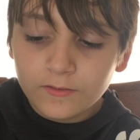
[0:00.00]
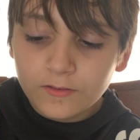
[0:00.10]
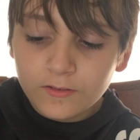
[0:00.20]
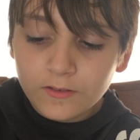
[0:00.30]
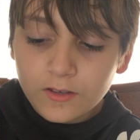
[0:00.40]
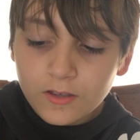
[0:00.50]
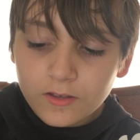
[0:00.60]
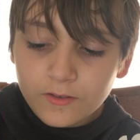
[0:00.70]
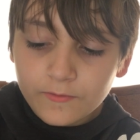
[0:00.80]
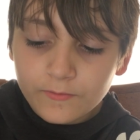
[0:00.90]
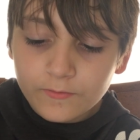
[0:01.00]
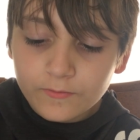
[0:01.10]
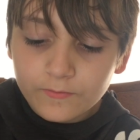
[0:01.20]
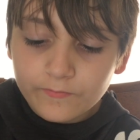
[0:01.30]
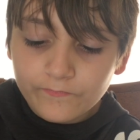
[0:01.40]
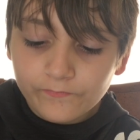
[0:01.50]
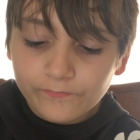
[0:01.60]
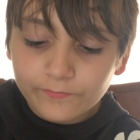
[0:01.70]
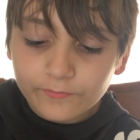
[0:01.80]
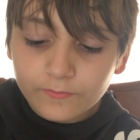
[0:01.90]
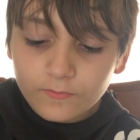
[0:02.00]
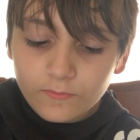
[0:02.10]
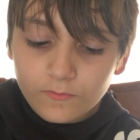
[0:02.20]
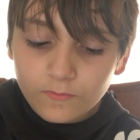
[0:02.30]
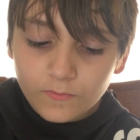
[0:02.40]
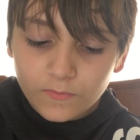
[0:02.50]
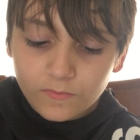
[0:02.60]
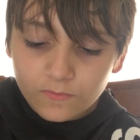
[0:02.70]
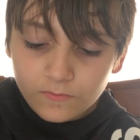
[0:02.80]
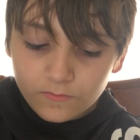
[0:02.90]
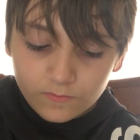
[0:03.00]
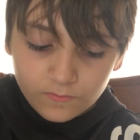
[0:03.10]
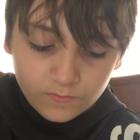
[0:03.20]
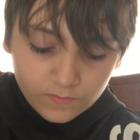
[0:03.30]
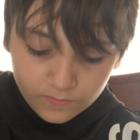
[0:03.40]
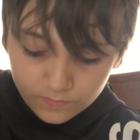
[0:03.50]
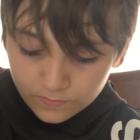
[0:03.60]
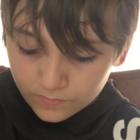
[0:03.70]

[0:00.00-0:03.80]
Nothing is said.